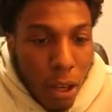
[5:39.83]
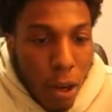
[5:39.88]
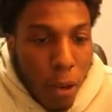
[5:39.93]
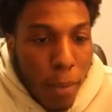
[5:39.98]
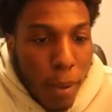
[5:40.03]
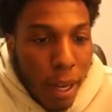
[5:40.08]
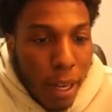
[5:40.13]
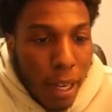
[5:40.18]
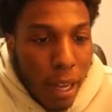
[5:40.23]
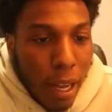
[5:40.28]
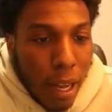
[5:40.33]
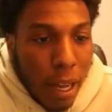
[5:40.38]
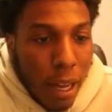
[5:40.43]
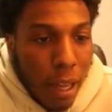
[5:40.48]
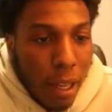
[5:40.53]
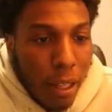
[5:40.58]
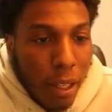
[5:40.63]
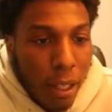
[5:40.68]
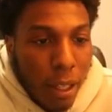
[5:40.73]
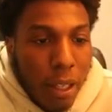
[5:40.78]
Oh, my
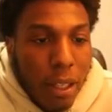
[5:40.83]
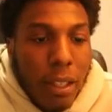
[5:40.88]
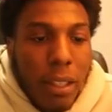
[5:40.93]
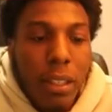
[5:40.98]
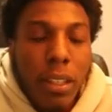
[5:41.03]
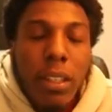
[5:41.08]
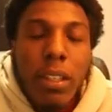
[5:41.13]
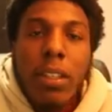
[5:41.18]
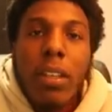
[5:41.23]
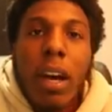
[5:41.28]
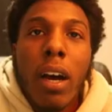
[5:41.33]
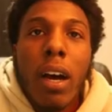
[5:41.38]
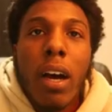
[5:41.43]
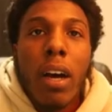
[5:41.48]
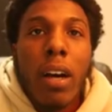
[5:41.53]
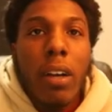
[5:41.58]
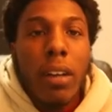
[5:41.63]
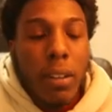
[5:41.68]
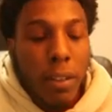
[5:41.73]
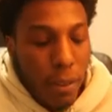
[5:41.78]
God.
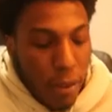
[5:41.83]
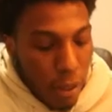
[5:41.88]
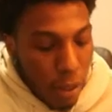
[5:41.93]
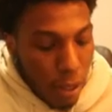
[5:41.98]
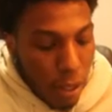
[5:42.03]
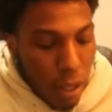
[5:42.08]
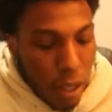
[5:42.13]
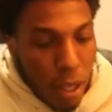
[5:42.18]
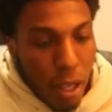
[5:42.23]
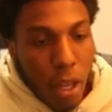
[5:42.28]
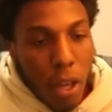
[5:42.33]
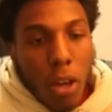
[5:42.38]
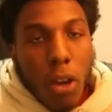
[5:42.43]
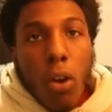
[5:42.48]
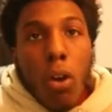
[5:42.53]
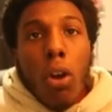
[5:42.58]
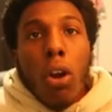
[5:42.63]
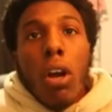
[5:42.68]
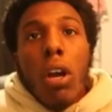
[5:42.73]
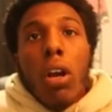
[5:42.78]
Dunk.
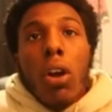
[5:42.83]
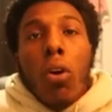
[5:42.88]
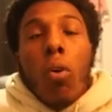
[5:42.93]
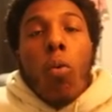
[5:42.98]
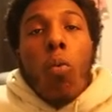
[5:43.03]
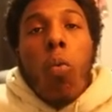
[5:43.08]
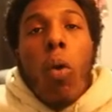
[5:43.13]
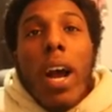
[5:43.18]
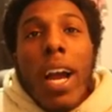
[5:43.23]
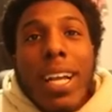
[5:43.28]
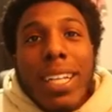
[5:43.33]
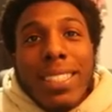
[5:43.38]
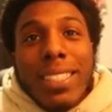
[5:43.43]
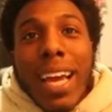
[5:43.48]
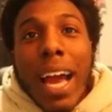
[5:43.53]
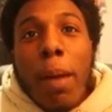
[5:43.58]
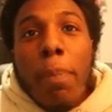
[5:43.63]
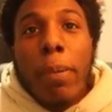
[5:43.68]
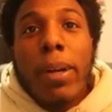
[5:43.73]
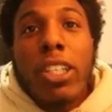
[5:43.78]

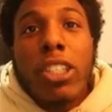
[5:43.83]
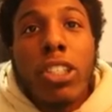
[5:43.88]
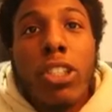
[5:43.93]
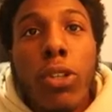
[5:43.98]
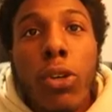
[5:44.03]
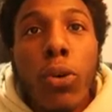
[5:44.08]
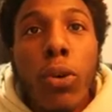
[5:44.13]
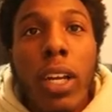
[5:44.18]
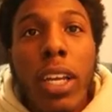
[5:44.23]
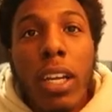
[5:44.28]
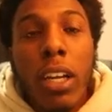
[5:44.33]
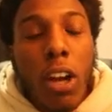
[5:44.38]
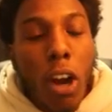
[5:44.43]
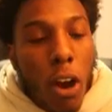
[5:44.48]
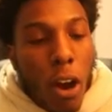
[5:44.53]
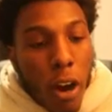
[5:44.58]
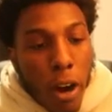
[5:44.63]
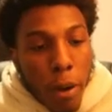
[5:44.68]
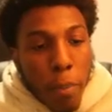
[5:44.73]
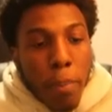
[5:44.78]
What type of shooting
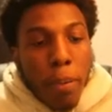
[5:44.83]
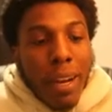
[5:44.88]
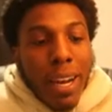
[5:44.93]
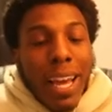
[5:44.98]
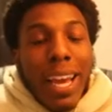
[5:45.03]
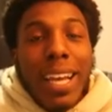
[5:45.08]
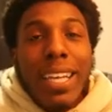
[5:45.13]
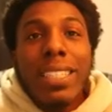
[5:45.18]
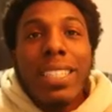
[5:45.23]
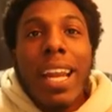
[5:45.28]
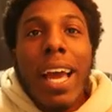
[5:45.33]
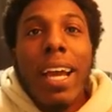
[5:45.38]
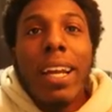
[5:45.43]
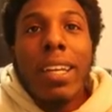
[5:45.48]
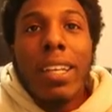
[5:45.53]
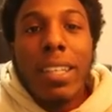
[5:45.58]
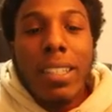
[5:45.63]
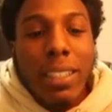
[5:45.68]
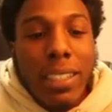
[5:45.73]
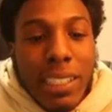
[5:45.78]
guard plays
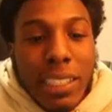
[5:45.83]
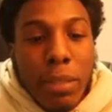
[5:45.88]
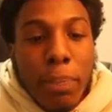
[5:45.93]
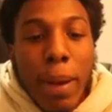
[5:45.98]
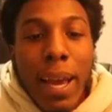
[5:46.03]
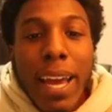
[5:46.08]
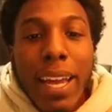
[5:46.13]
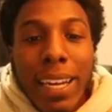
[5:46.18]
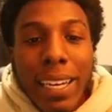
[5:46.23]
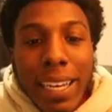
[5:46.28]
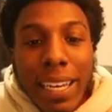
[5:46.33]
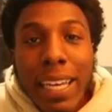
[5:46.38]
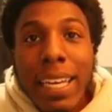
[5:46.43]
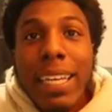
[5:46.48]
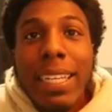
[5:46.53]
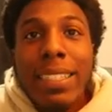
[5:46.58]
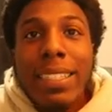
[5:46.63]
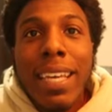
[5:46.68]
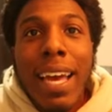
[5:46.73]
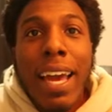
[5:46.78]
like this? This man
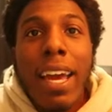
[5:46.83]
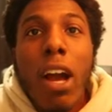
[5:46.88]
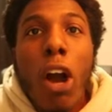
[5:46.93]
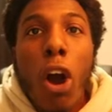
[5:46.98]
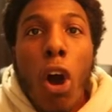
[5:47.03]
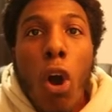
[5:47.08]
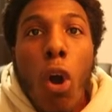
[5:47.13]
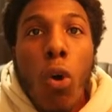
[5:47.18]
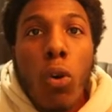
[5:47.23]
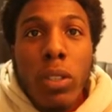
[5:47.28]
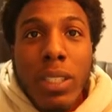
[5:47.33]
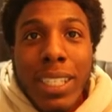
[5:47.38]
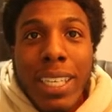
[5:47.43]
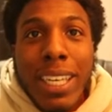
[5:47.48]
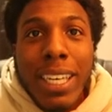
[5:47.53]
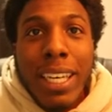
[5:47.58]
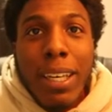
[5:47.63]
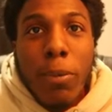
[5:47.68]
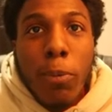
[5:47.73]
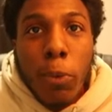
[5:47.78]
leads a whole
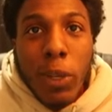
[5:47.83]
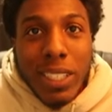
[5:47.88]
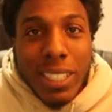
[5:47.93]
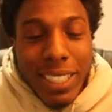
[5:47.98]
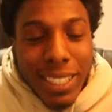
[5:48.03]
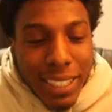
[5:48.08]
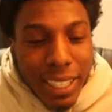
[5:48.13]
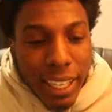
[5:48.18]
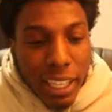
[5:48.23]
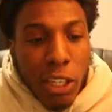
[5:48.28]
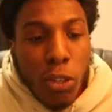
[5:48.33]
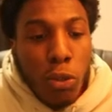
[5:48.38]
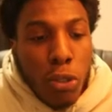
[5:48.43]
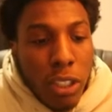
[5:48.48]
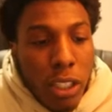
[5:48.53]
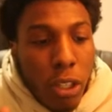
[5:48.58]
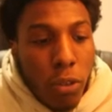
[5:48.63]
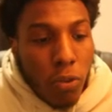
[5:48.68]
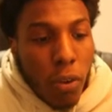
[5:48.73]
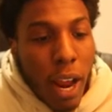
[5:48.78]
team, which is the
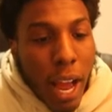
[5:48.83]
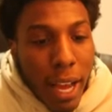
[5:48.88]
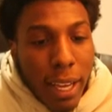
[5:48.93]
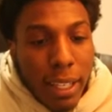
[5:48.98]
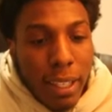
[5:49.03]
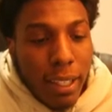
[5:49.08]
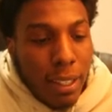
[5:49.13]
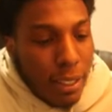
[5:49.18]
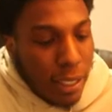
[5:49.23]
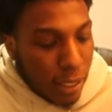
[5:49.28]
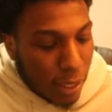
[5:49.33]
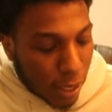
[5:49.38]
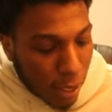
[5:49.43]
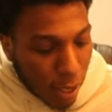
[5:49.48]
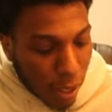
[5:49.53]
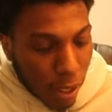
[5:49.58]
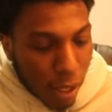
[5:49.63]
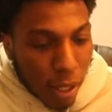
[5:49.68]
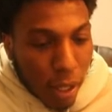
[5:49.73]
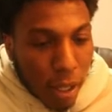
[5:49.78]
Houston Rockets.
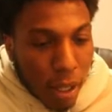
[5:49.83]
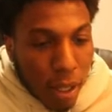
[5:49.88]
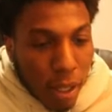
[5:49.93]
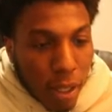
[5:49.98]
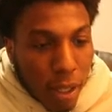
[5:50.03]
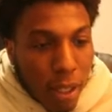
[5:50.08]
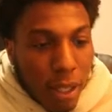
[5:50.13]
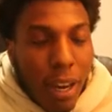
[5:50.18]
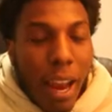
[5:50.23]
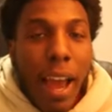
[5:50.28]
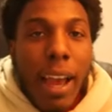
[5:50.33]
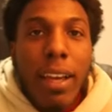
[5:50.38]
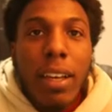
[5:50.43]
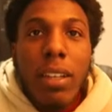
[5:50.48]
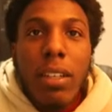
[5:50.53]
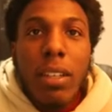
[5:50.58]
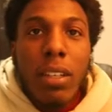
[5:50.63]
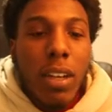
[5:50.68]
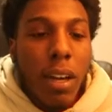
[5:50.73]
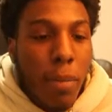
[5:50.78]

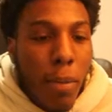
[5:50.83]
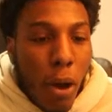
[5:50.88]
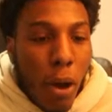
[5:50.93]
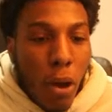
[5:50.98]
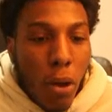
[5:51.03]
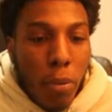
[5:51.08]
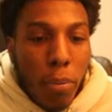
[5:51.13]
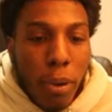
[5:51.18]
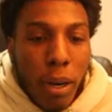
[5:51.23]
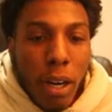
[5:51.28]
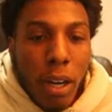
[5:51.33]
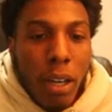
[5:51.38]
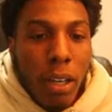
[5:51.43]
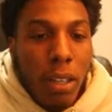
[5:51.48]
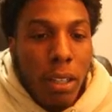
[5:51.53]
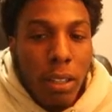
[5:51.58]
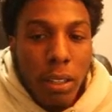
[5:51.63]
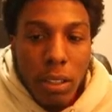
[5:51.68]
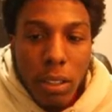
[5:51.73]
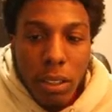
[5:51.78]
Like, come on,
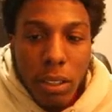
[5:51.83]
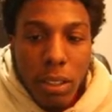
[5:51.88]
bruh.